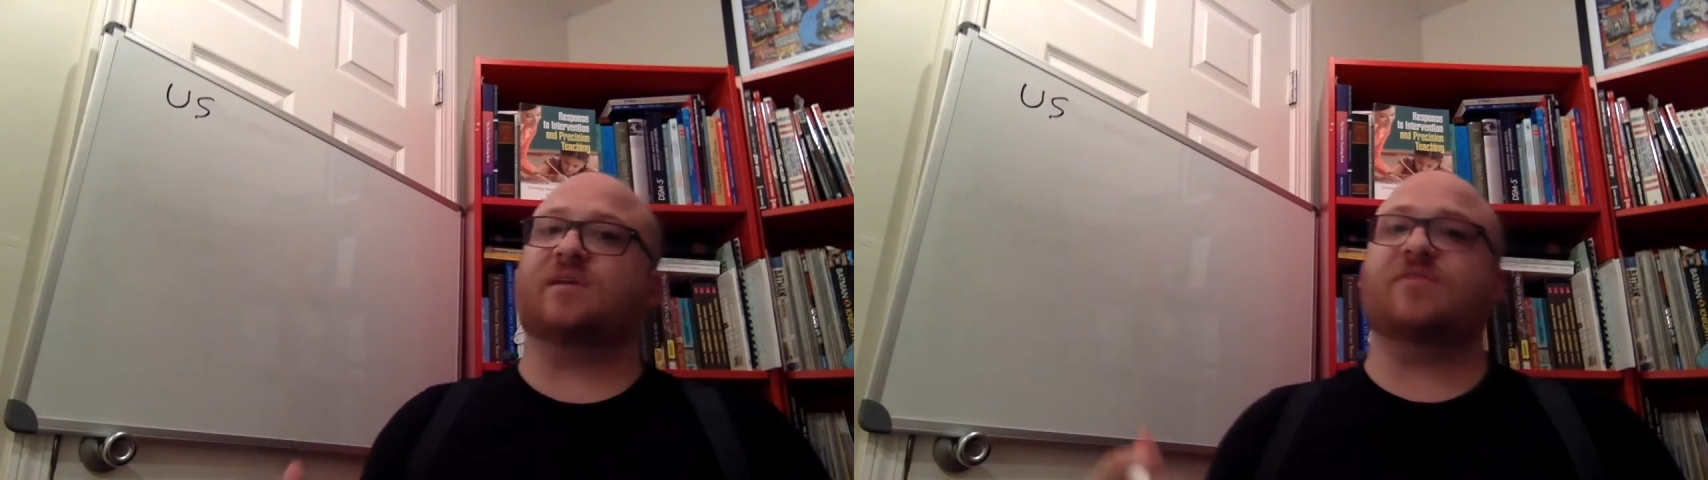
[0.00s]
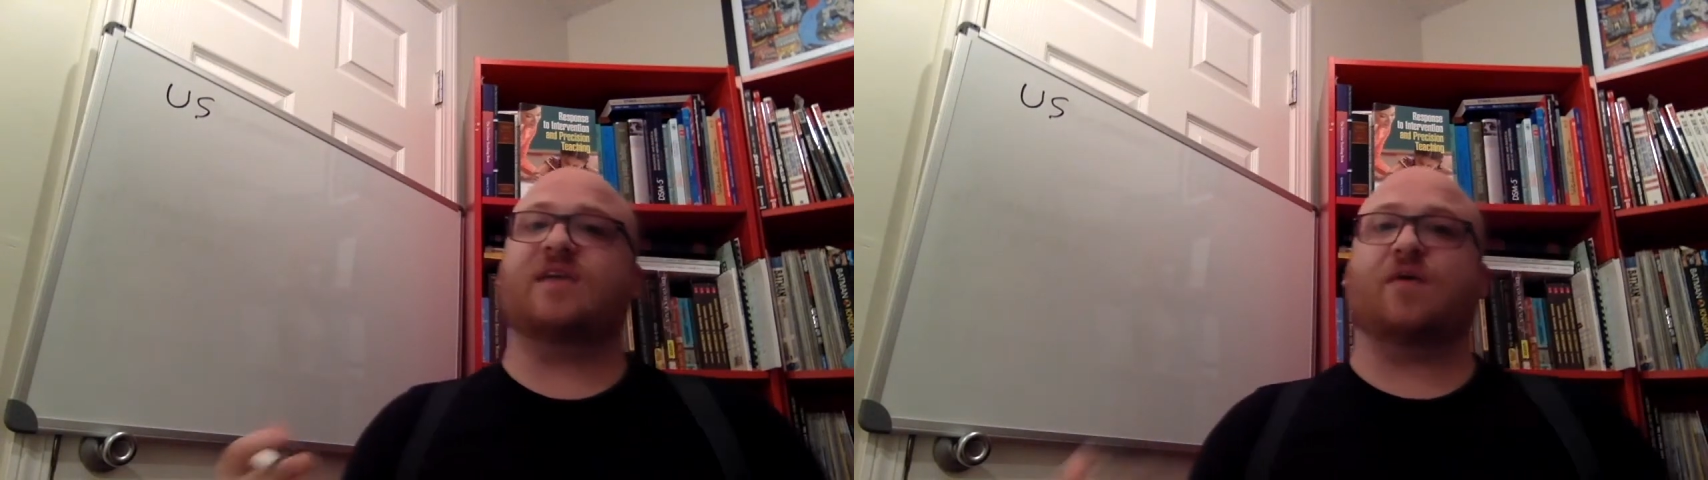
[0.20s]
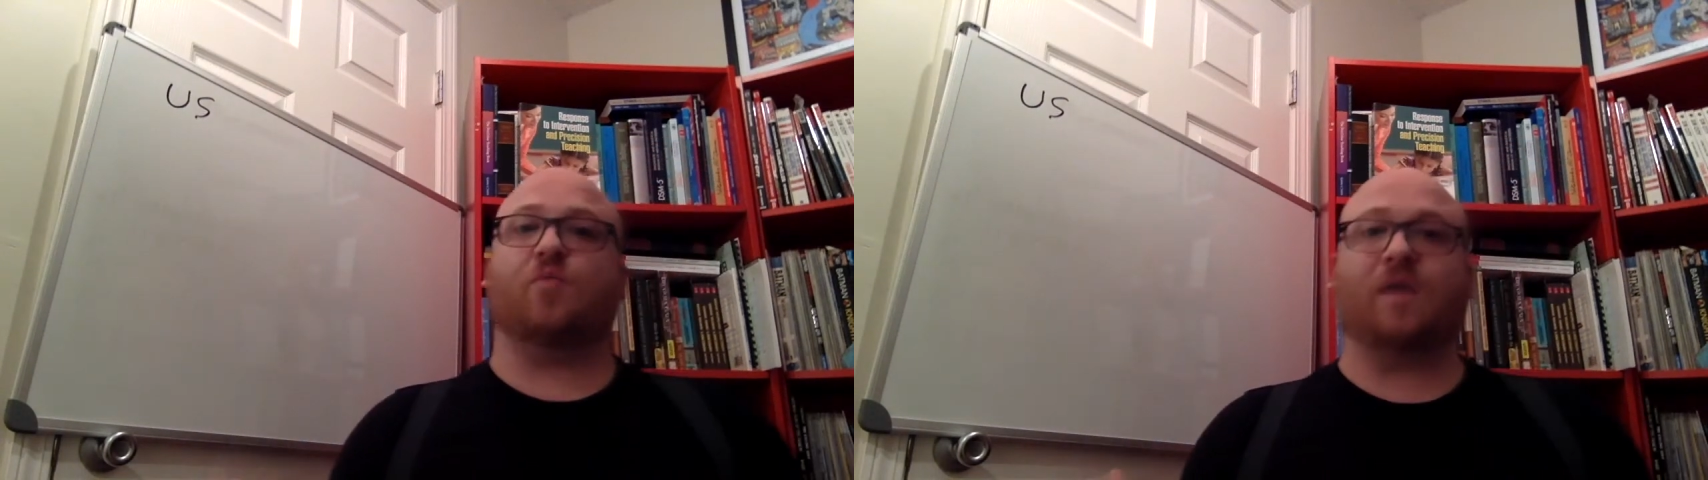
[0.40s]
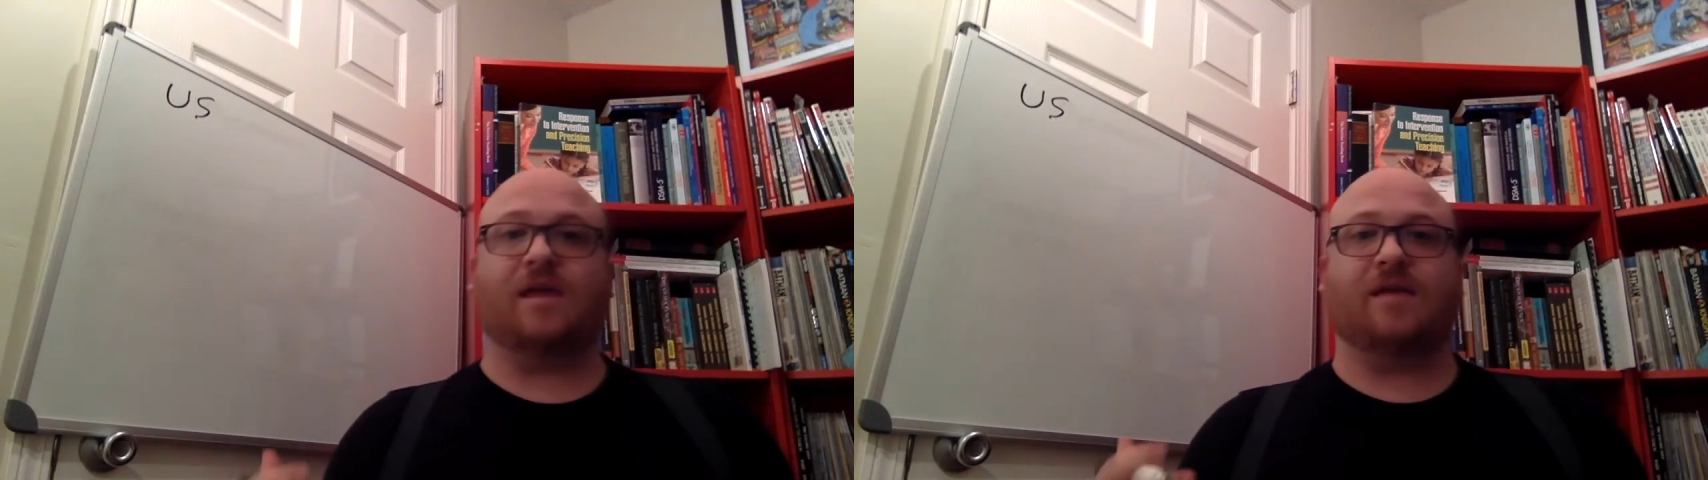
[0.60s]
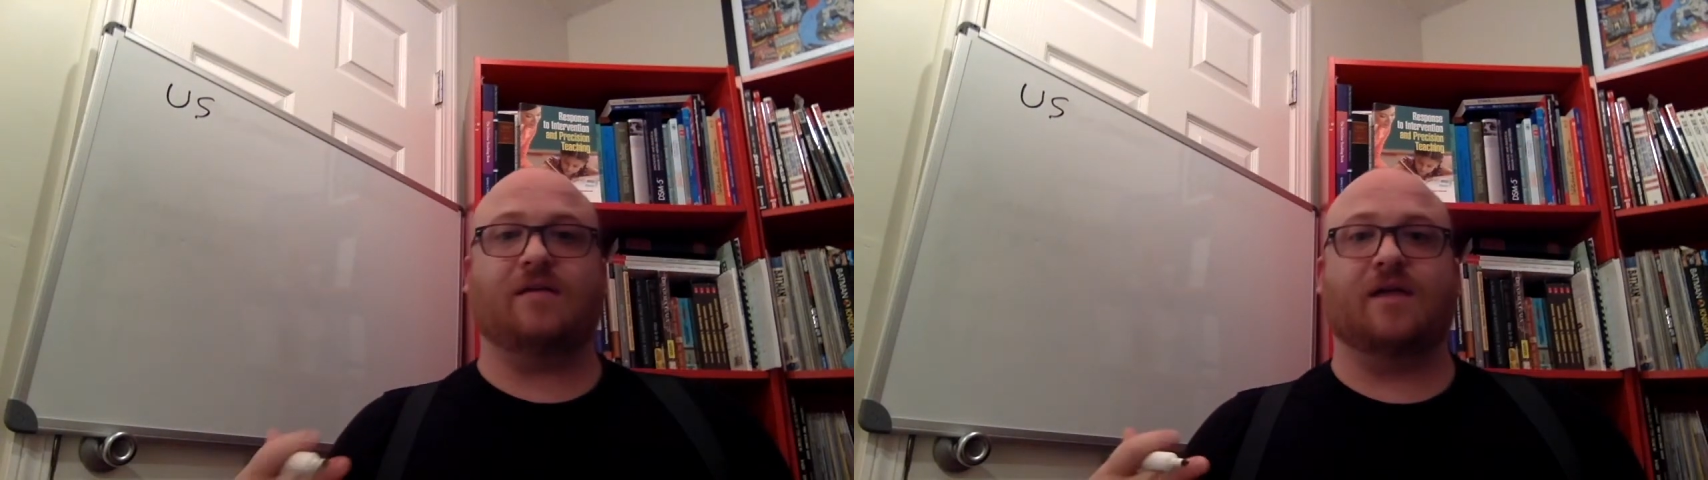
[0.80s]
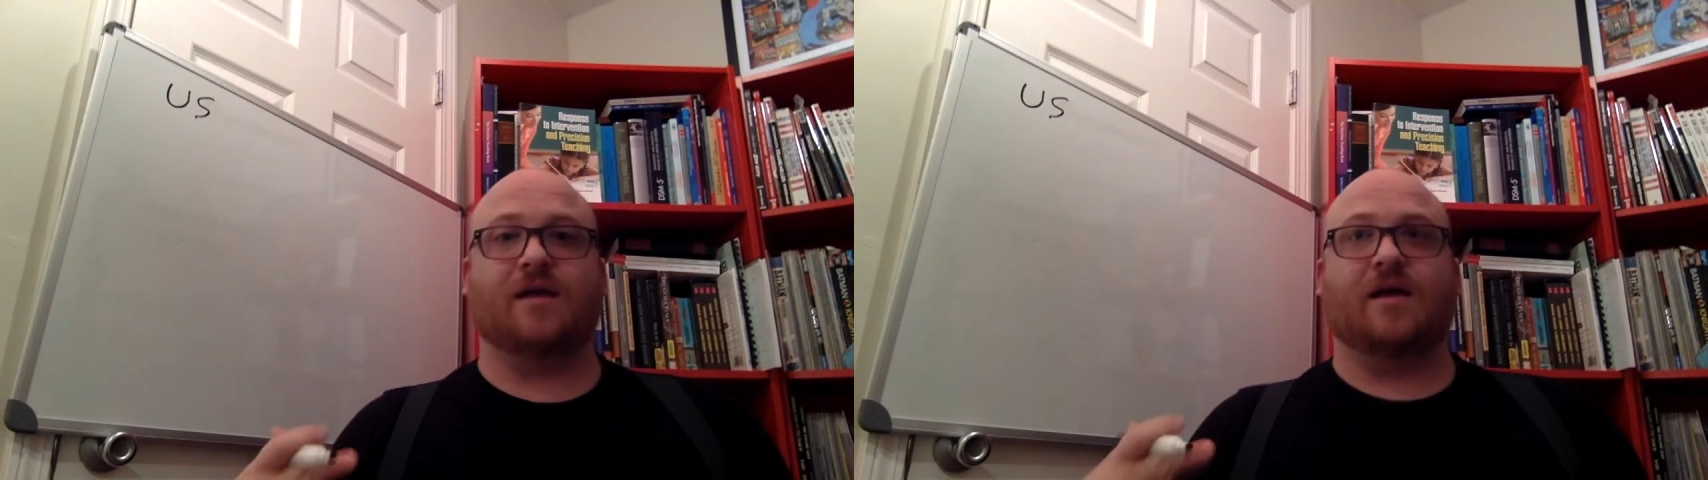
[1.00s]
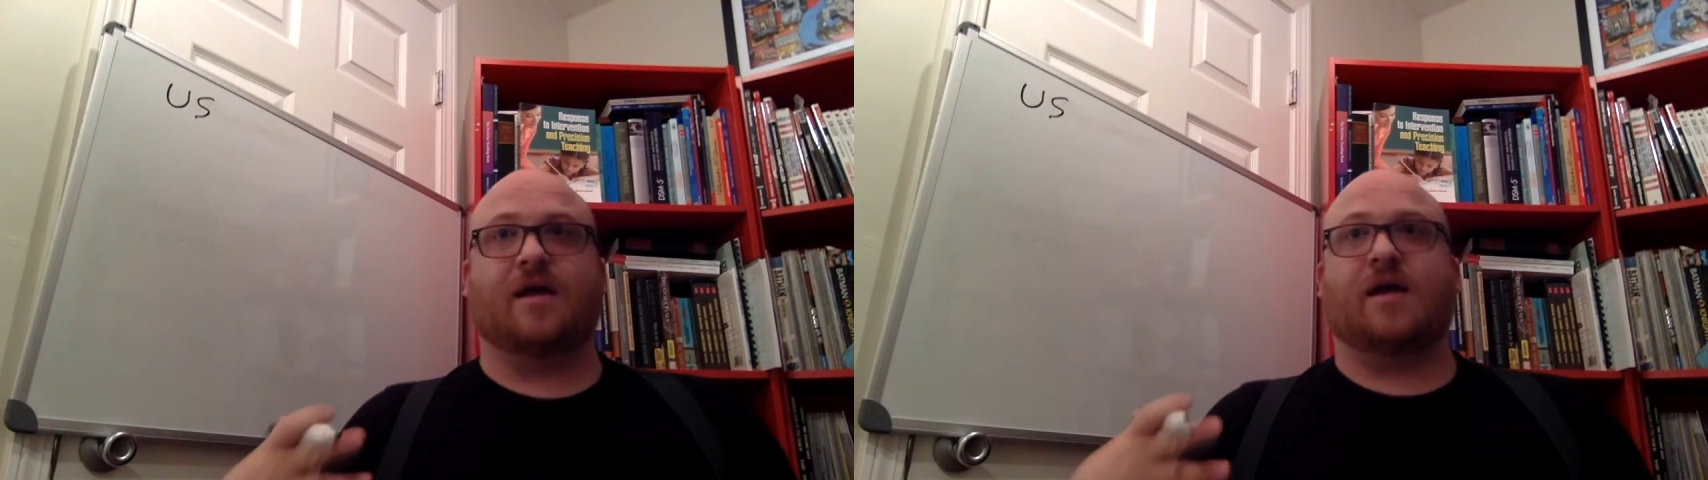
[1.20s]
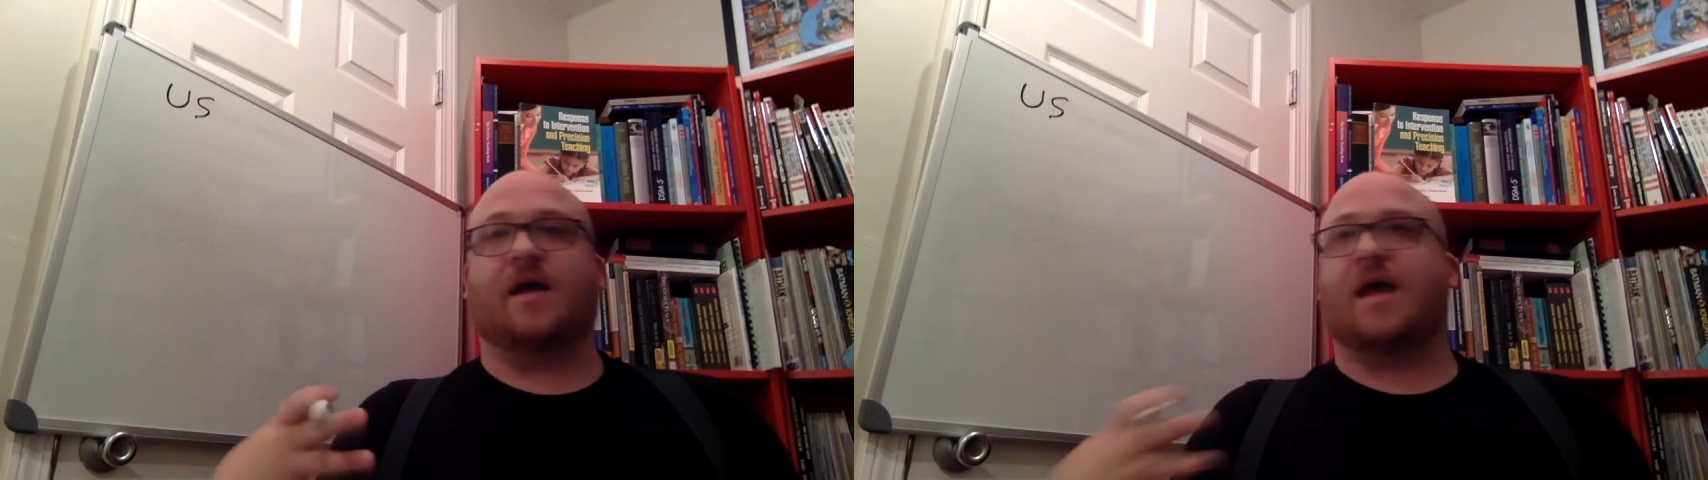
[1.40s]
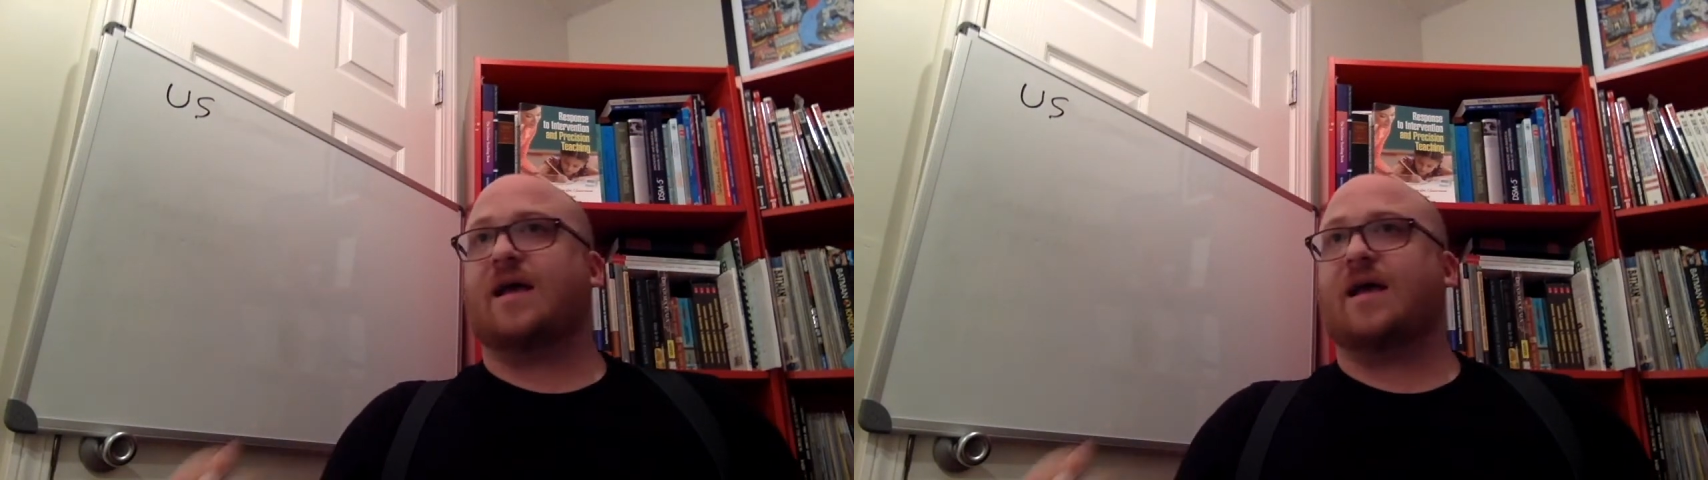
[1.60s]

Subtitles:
that we, as